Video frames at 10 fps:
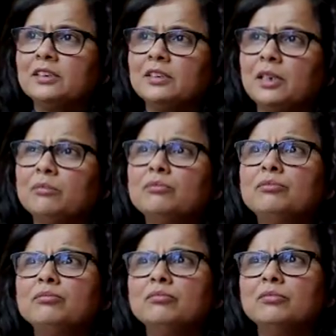
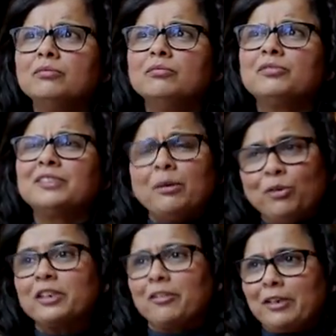I'm
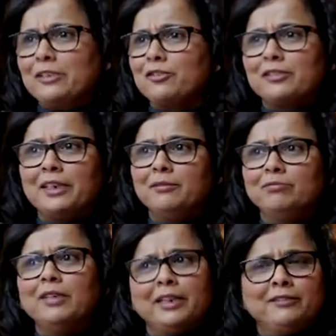somewhat courageous.
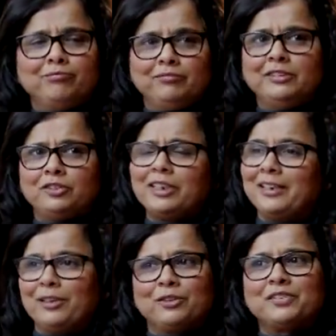I
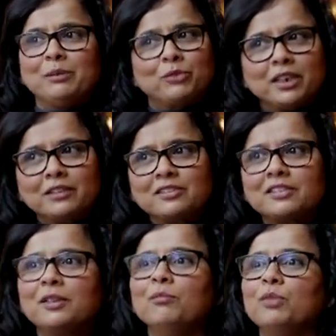chicken out of some
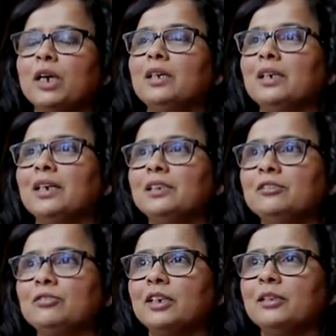things, but
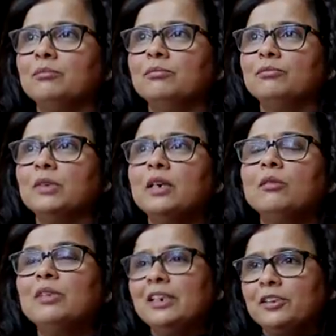I'm
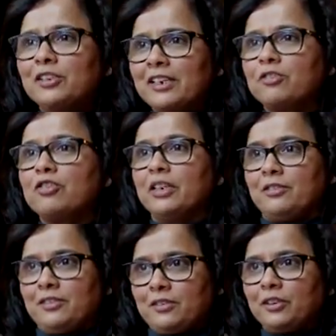willing to take
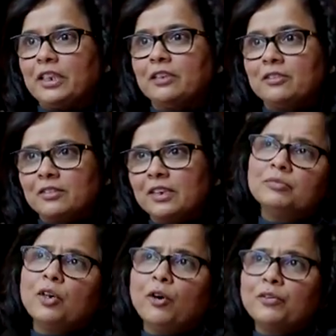chances on things.
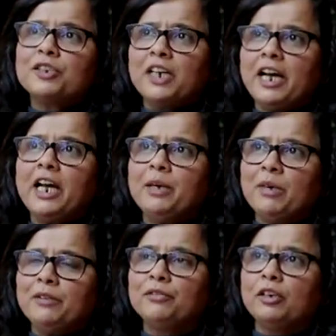Over time,
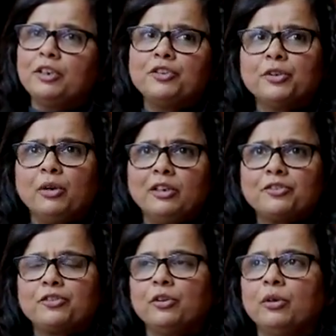I've learned to
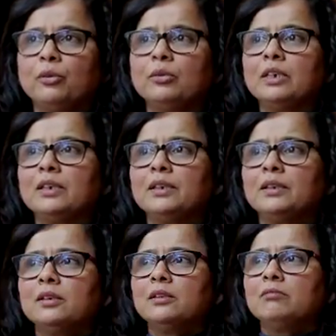also
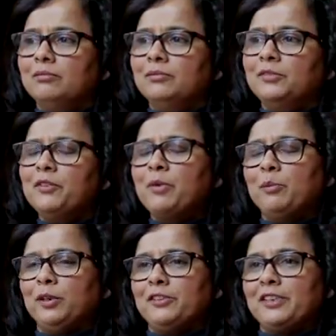give
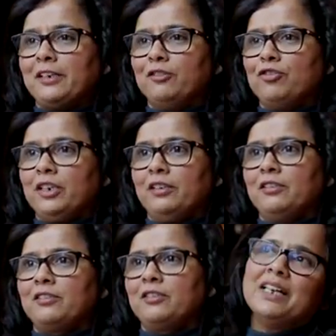people a second
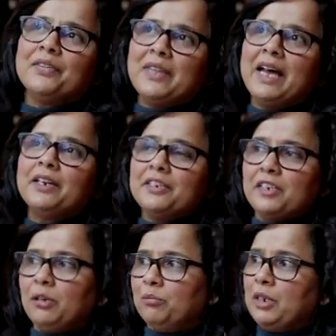chance. And that has
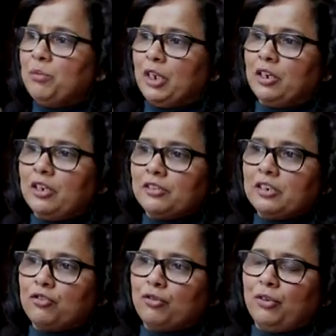helped me because
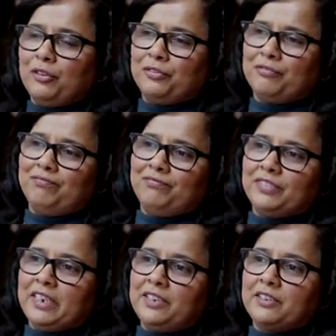it sort of
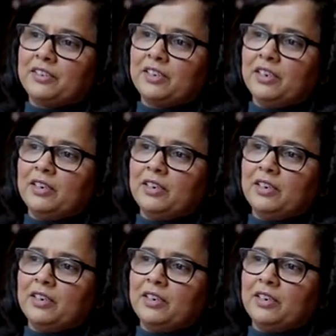says,